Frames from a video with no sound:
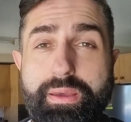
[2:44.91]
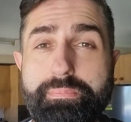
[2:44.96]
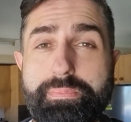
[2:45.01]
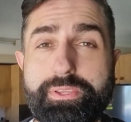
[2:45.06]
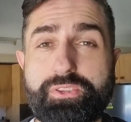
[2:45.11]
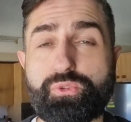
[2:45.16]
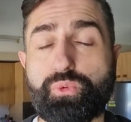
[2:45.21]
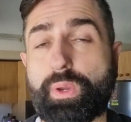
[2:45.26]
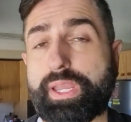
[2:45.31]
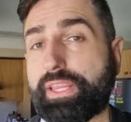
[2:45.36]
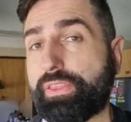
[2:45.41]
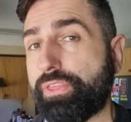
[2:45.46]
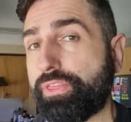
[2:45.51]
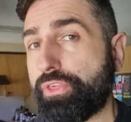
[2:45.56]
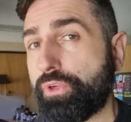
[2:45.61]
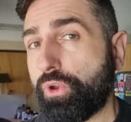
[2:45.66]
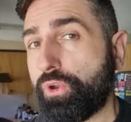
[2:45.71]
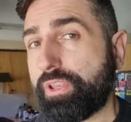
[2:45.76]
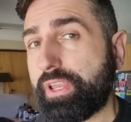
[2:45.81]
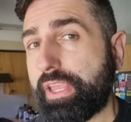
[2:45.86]
between
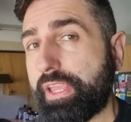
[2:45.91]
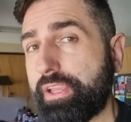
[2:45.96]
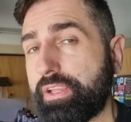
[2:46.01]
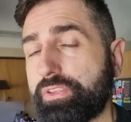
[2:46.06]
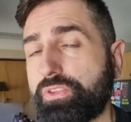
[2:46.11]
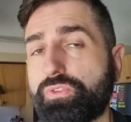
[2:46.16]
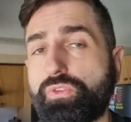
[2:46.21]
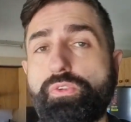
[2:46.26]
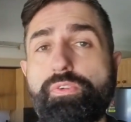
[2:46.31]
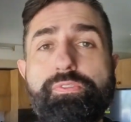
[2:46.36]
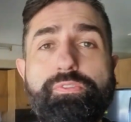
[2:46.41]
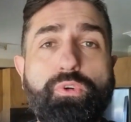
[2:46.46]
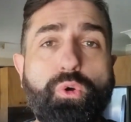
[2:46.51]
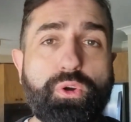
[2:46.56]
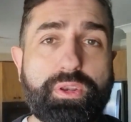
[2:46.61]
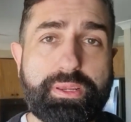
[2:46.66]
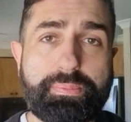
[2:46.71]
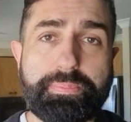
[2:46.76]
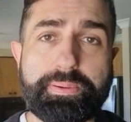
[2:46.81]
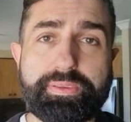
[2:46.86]
30 to
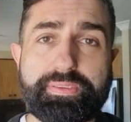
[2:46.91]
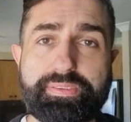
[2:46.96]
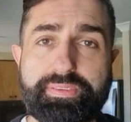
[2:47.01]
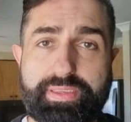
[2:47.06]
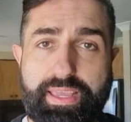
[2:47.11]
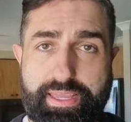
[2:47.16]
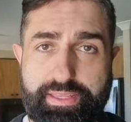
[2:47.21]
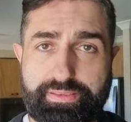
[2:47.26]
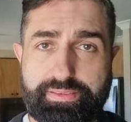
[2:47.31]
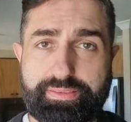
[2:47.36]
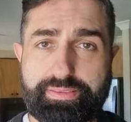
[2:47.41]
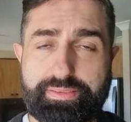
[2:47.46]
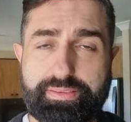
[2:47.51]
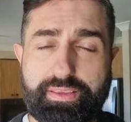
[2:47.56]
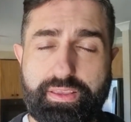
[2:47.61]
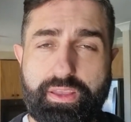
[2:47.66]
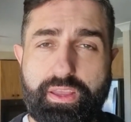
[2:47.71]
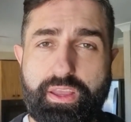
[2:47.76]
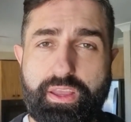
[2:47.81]
40%